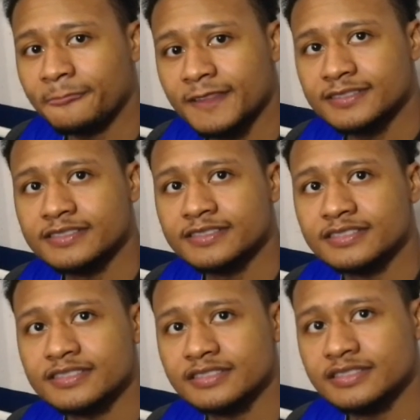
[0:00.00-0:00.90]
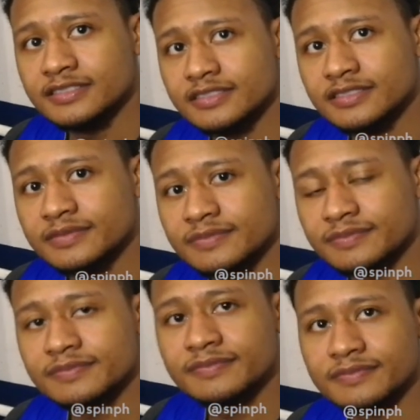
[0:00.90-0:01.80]
Andre, how was the adjustment
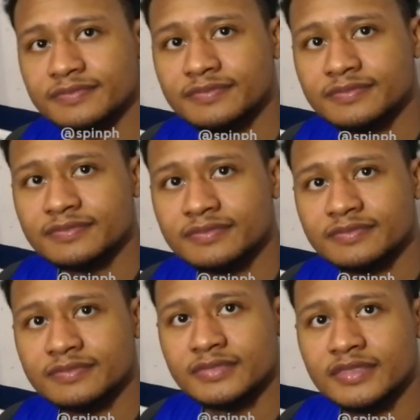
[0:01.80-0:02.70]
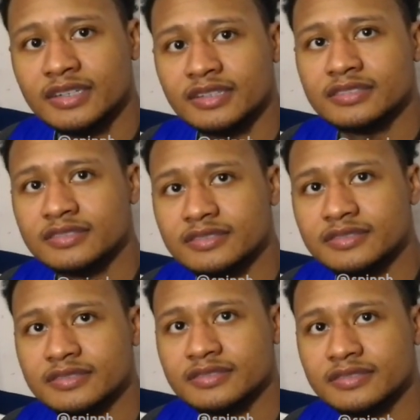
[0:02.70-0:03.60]
uh, with the team,
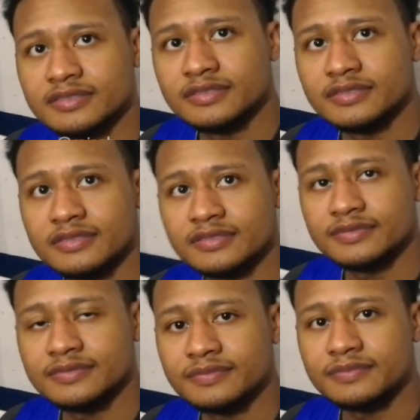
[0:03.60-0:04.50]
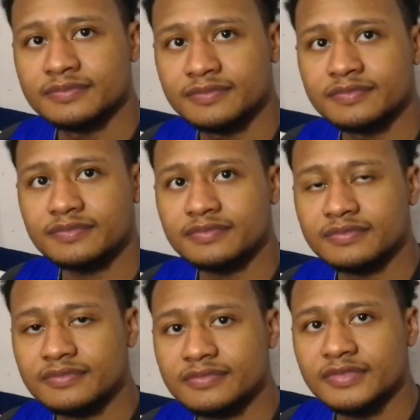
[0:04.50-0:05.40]
the system? Uh,
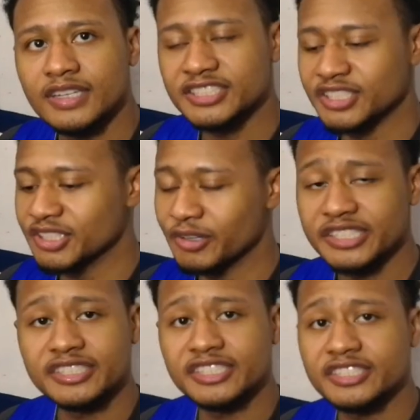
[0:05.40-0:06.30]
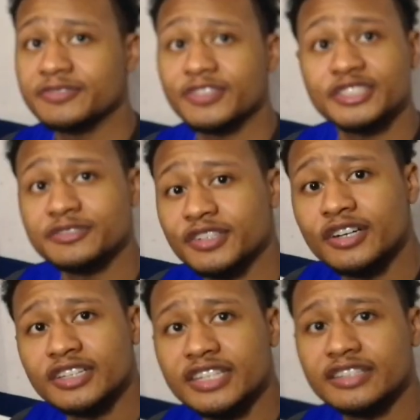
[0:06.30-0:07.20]
it's a great system, first of
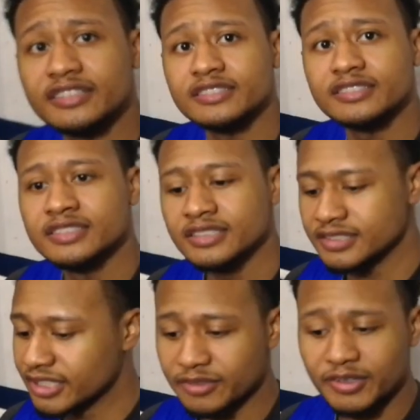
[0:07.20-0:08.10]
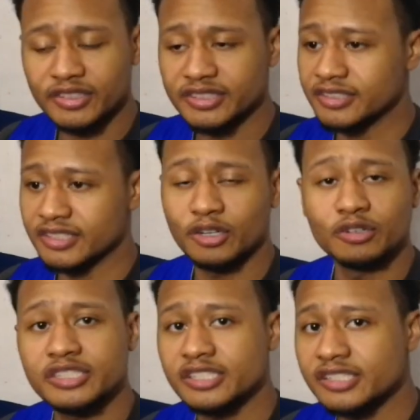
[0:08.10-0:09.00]
all, and second of all, the
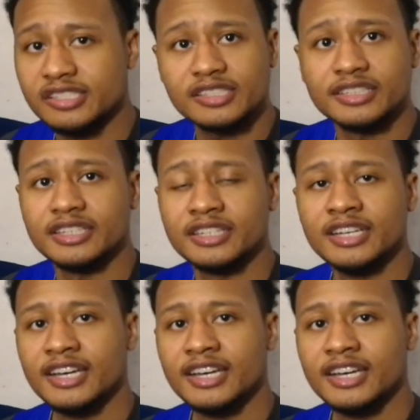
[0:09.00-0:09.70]
coaches, the